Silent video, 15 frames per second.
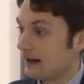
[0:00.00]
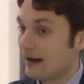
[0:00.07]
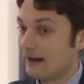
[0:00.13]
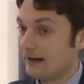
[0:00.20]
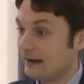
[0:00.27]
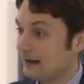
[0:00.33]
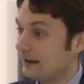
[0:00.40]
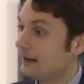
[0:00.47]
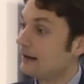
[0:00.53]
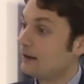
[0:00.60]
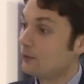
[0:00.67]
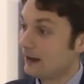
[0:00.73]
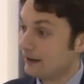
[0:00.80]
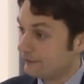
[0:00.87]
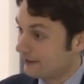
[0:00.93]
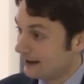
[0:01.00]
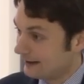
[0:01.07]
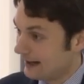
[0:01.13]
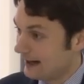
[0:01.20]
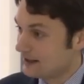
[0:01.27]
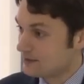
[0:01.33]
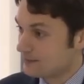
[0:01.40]
highly qualified
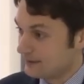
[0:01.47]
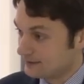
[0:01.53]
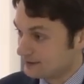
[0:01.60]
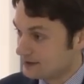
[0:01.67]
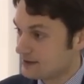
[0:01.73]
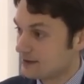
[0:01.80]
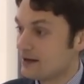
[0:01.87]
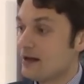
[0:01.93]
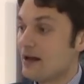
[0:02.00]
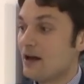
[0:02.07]
experts